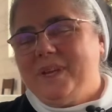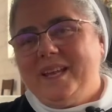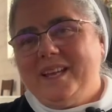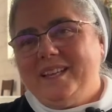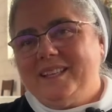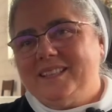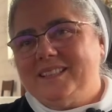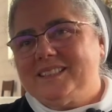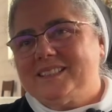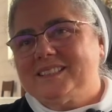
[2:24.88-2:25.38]

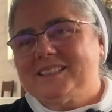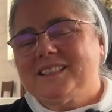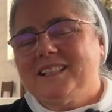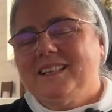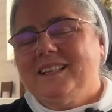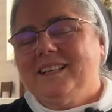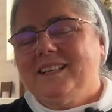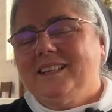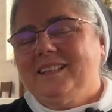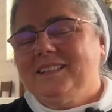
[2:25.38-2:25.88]
place
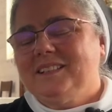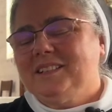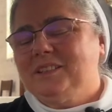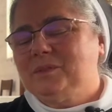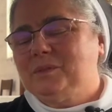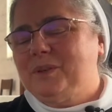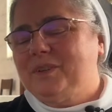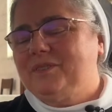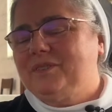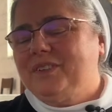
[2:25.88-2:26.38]

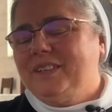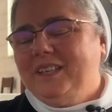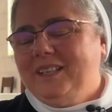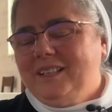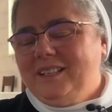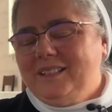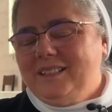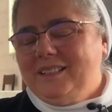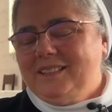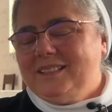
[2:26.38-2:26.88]
with
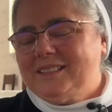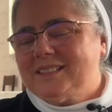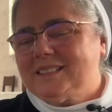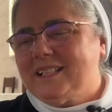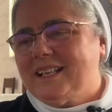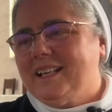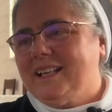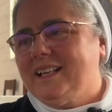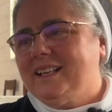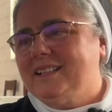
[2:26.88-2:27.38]
hills,
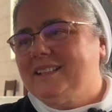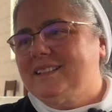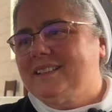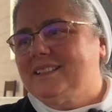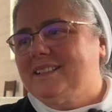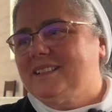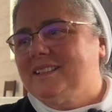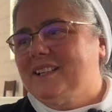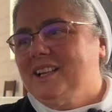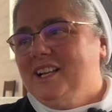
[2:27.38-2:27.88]

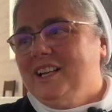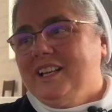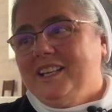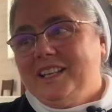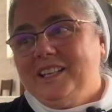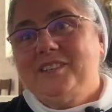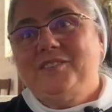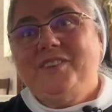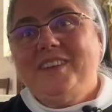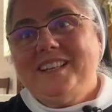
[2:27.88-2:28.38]
and
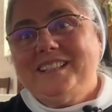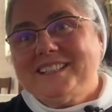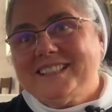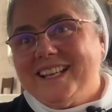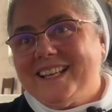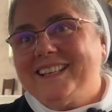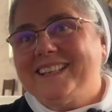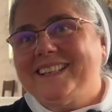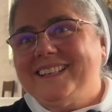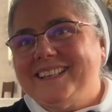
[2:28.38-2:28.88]
it feels
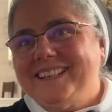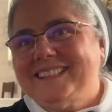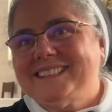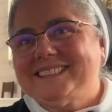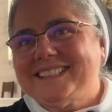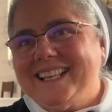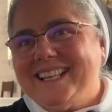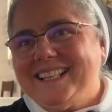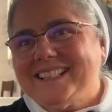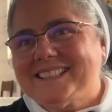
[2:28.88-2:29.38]
like
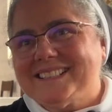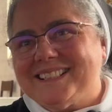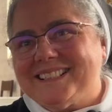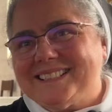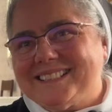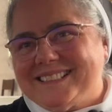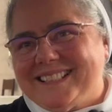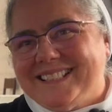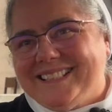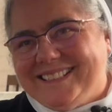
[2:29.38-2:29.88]
East
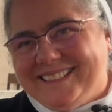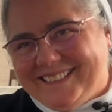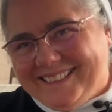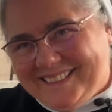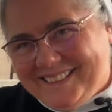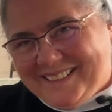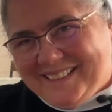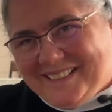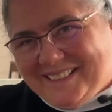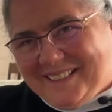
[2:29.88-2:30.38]
Texas
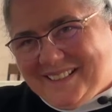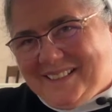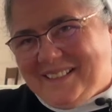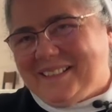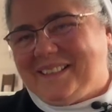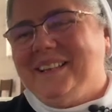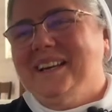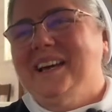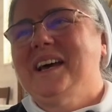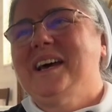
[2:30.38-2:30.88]

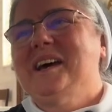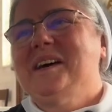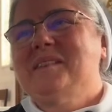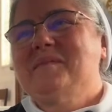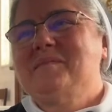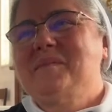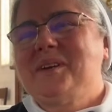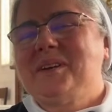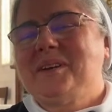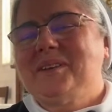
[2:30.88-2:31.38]

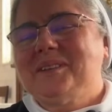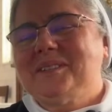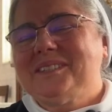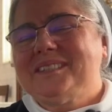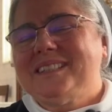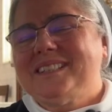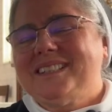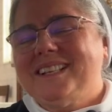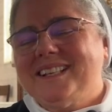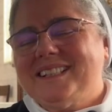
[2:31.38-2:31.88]
because
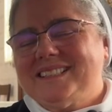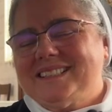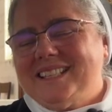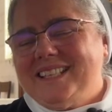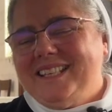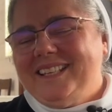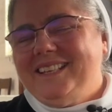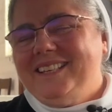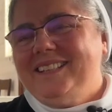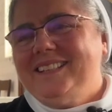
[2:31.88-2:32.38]
it has
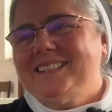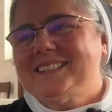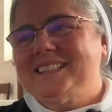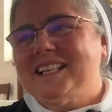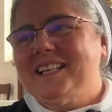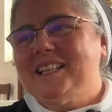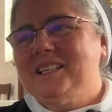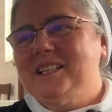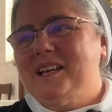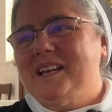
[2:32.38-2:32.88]
hills
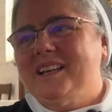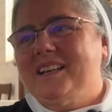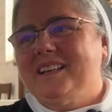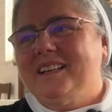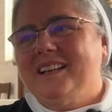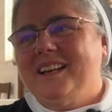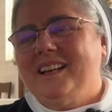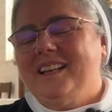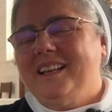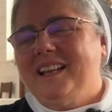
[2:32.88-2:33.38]
and
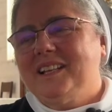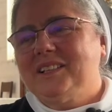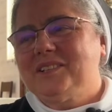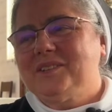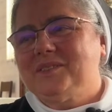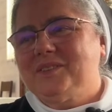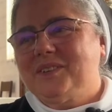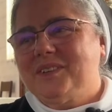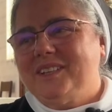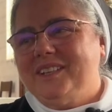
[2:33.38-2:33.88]
a lot
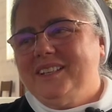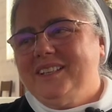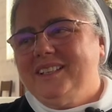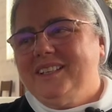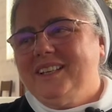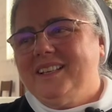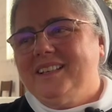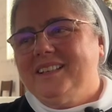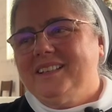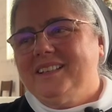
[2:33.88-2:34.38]
of green